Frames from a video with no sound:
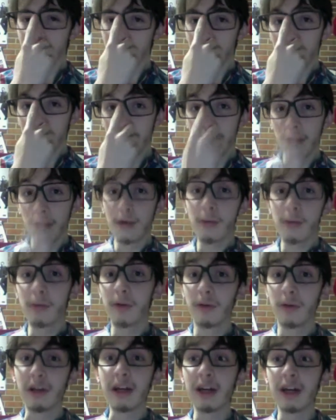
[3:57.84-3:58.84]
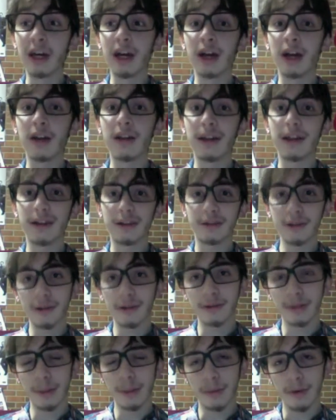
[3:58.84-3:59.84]
movie here that deserves
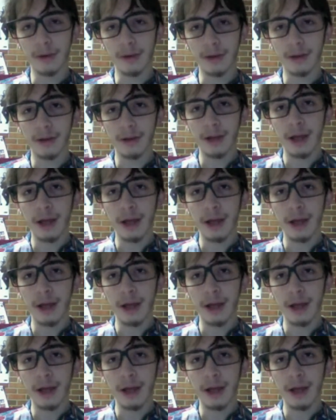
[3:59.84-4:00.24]
the point